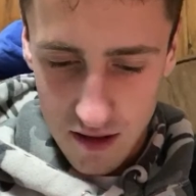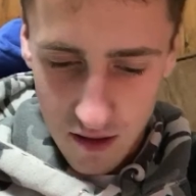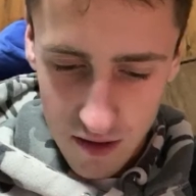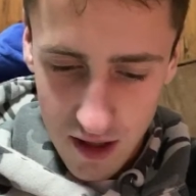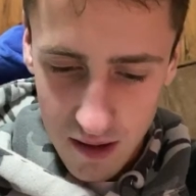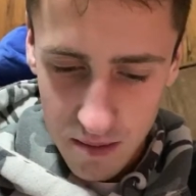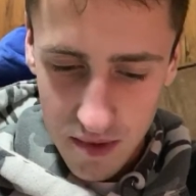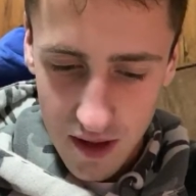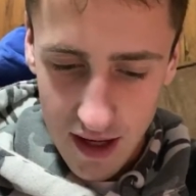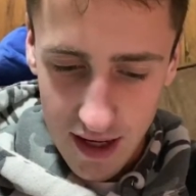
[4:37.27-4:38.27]
Hold up.
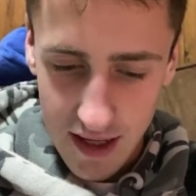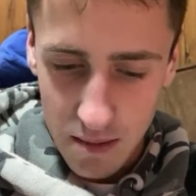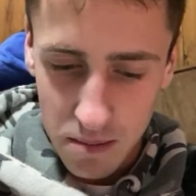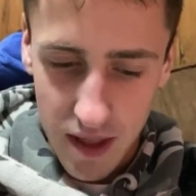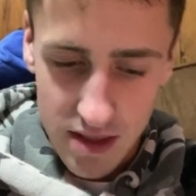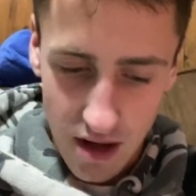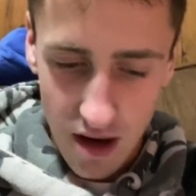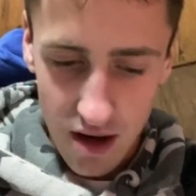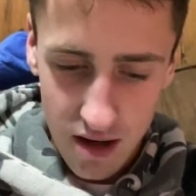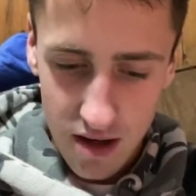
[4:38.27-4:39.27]
I gotta get
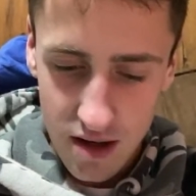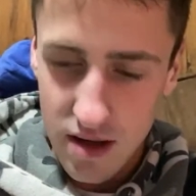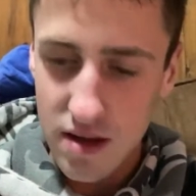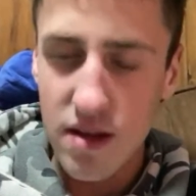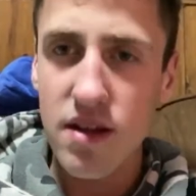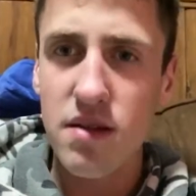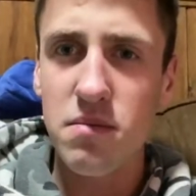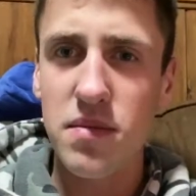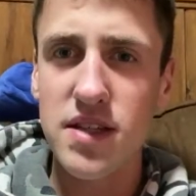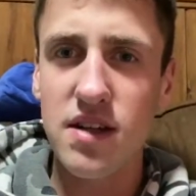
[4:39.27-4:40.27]
Bizarre.
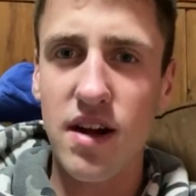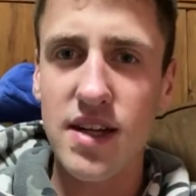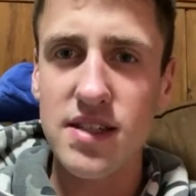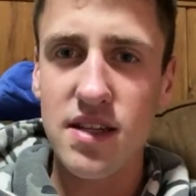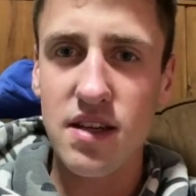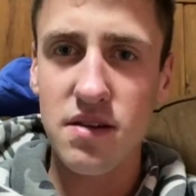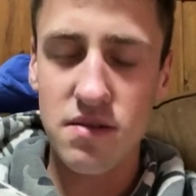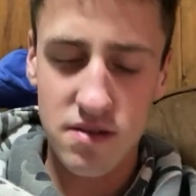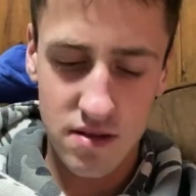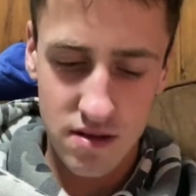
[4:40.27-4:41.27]
Bizarre, I see
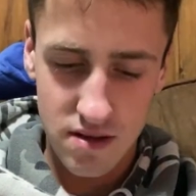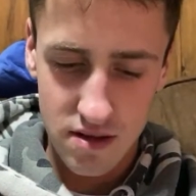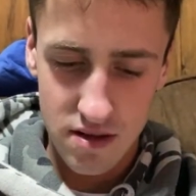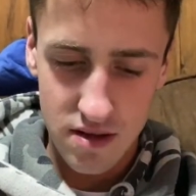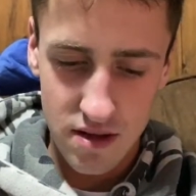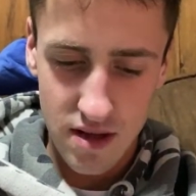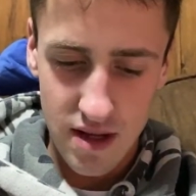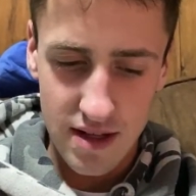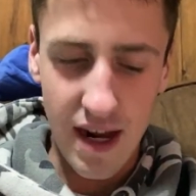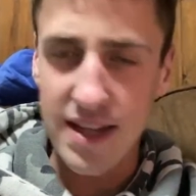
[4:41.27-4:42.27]
you.
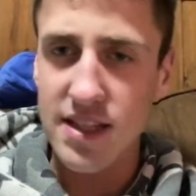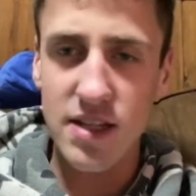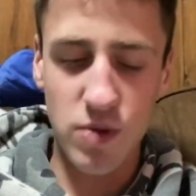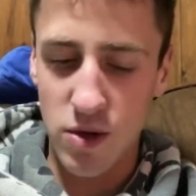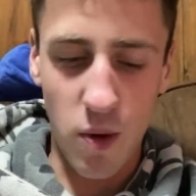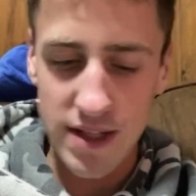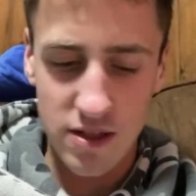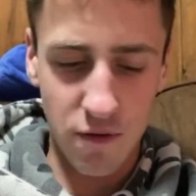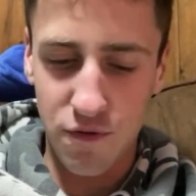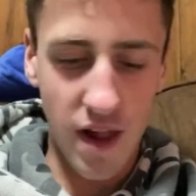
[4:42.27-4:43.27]
Guys, these requests
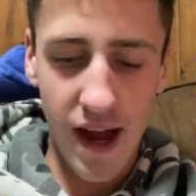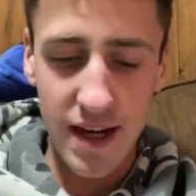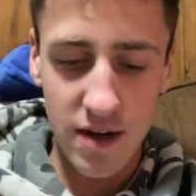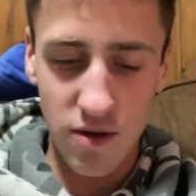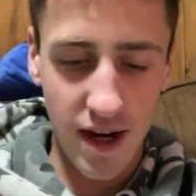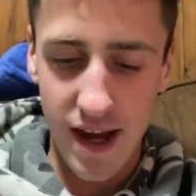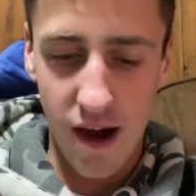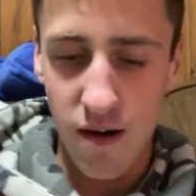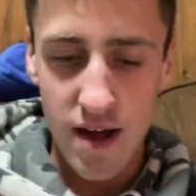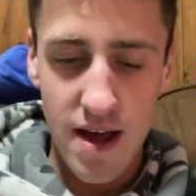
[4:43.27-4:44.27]
are flying in right
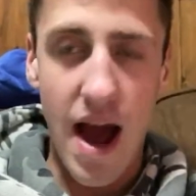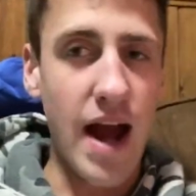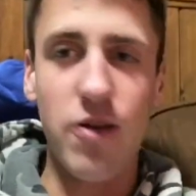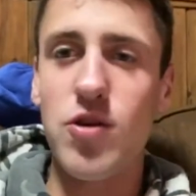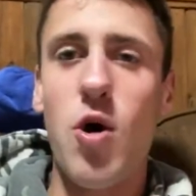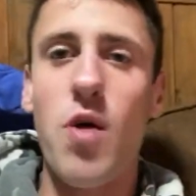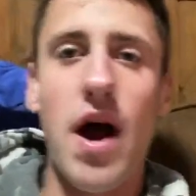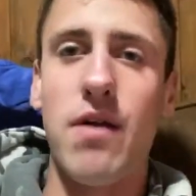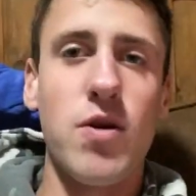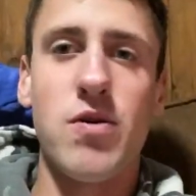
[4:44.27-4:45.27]
now. I don't know.
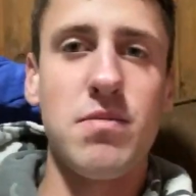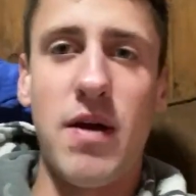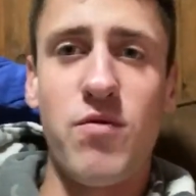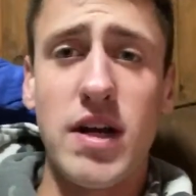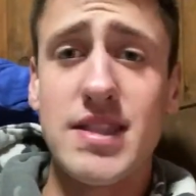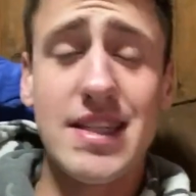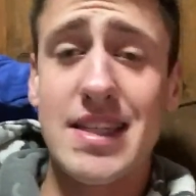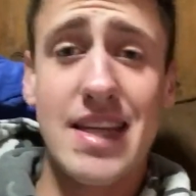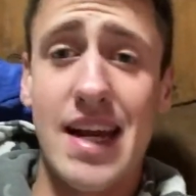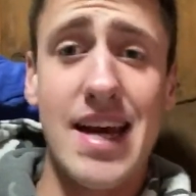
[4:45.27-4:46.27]
I don't know when my friends list
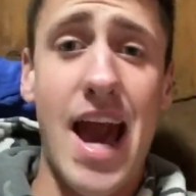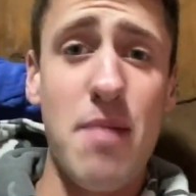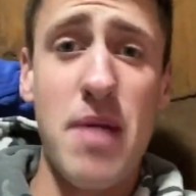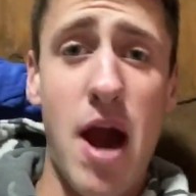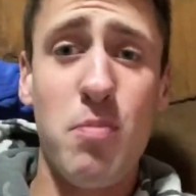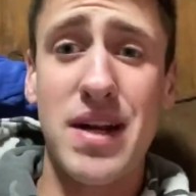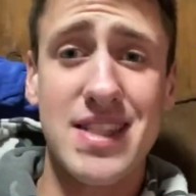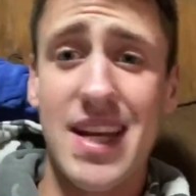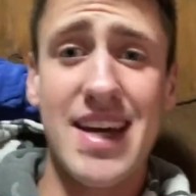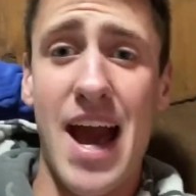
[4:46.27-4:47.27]
is gonna cap out, but it's
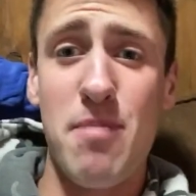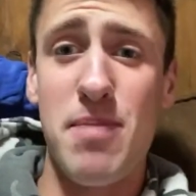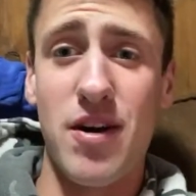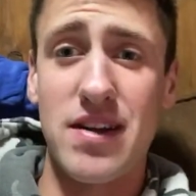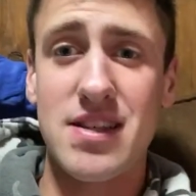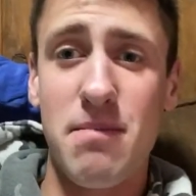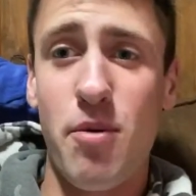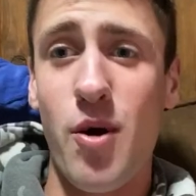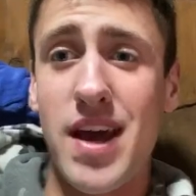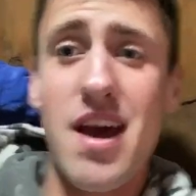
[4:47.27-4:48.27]
gonna cap out at some
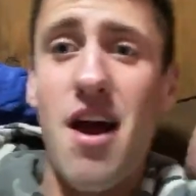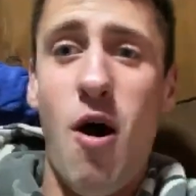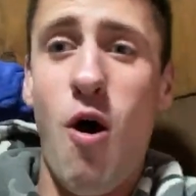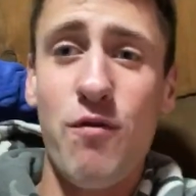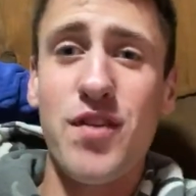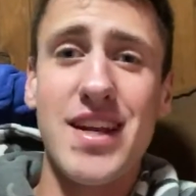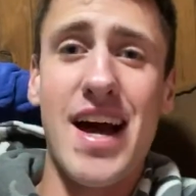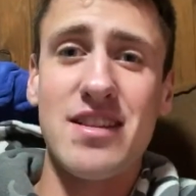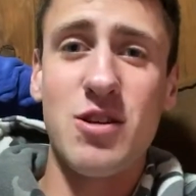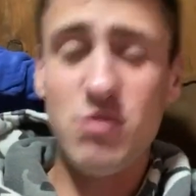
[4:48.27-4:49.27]
point. Hopefully
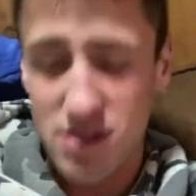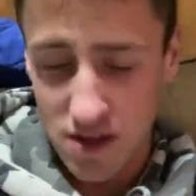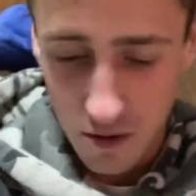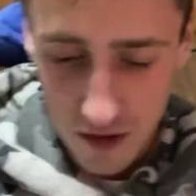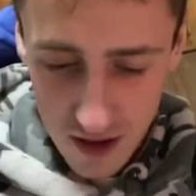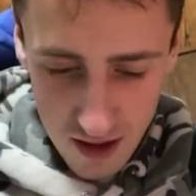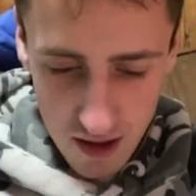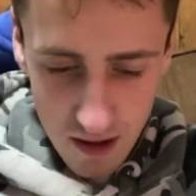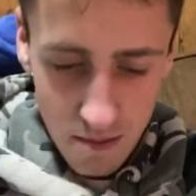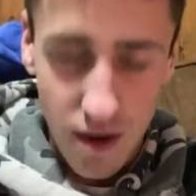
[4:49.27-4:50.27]
not too soon.
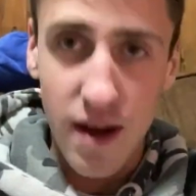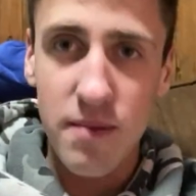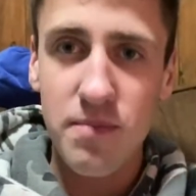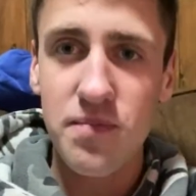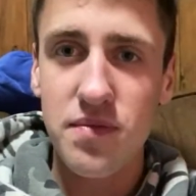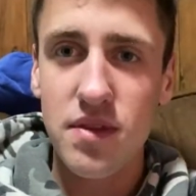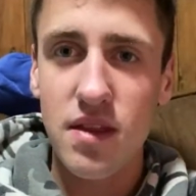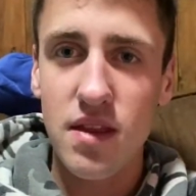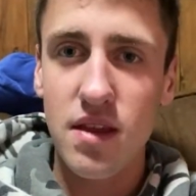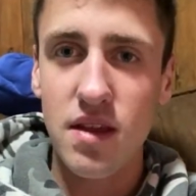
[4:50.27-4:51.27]
But
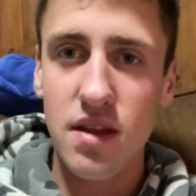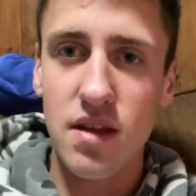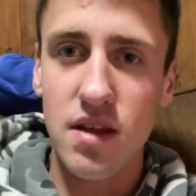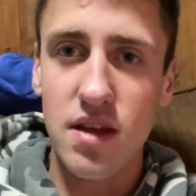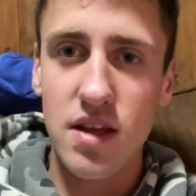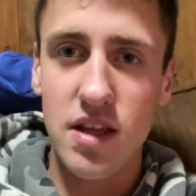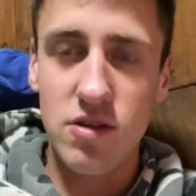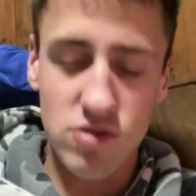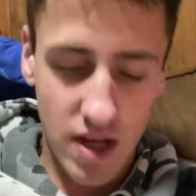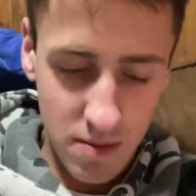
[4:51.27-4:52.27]

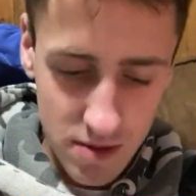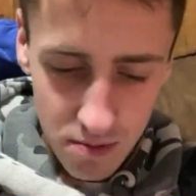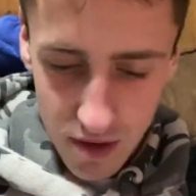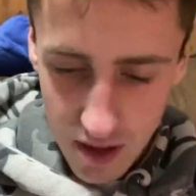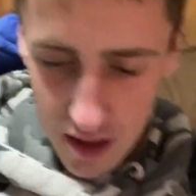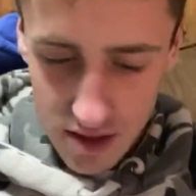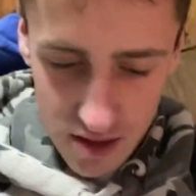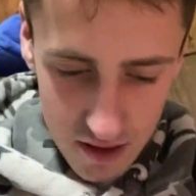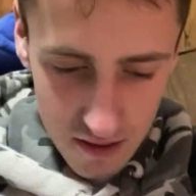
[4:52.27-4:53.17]
username is plush.